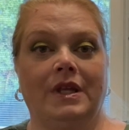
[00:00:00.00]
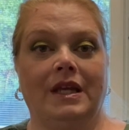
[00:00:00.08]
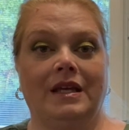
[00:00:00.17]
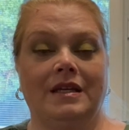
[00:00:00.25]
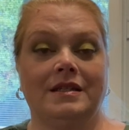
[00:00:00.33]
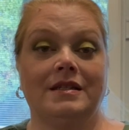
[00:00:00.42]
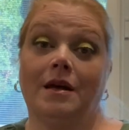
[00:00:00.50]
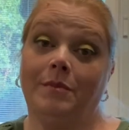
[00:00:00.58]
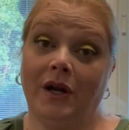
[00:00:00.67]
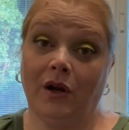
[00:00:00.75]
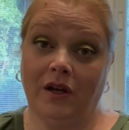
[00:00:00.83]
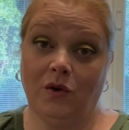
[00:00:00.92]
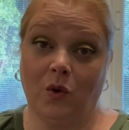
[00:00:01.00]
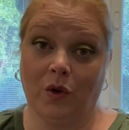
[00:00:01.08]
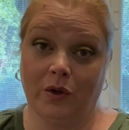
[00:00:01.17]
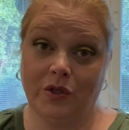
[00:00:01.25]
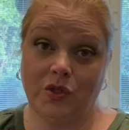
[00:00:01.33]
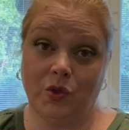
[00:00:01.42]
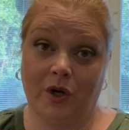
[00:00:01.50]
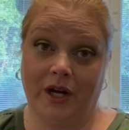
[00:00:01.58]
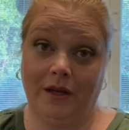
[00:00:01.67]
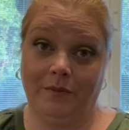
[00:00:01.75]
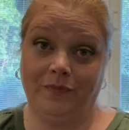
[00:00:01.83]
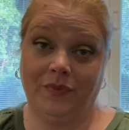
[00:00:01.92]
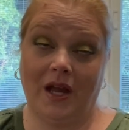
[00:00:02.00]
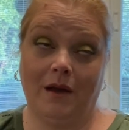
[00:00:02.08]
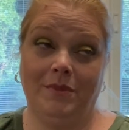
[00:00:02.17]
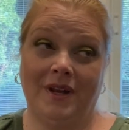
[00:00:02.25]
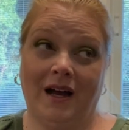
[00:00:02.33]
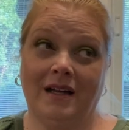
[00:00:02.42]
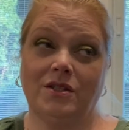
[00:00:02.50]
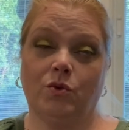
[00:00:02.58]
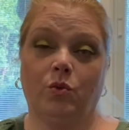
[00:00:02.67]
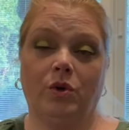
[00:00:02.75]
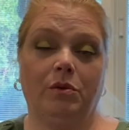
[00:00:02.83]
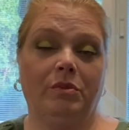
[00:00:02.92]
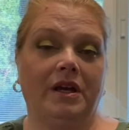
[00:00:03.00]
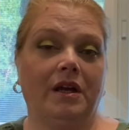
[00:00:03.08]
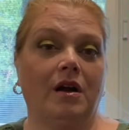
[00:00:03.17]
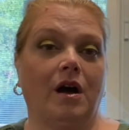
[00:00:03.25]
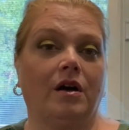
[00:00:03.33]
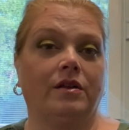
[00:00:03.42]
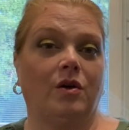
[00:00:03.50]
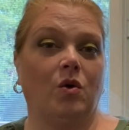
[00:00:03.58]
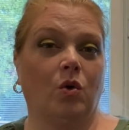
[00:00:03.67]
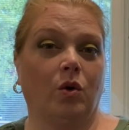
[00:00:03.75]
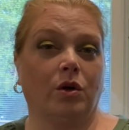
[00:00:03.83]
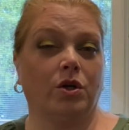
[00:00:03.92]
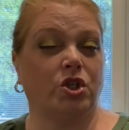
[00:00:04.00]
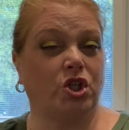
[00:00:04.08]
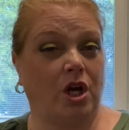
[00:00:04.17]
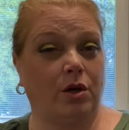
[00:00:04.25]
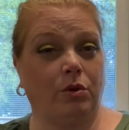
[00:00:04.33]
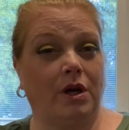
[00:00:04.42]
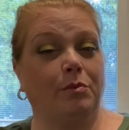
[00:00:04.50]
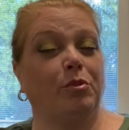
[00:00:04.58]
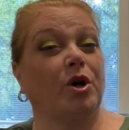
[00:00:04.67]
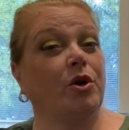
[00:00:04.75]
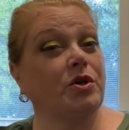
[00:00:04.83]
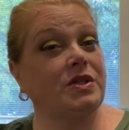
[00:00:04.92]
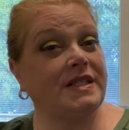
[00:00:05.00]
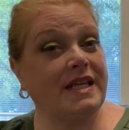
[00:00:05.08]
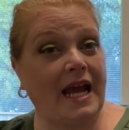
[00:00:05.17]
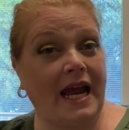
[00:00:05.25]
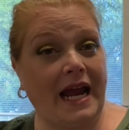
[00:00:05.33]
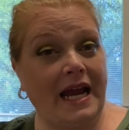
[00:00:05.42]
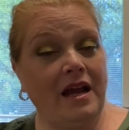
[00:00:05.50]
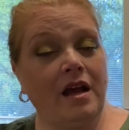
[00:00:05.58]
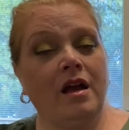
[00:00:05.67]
is American Horror Story. I'm not real big on the horror genre per se,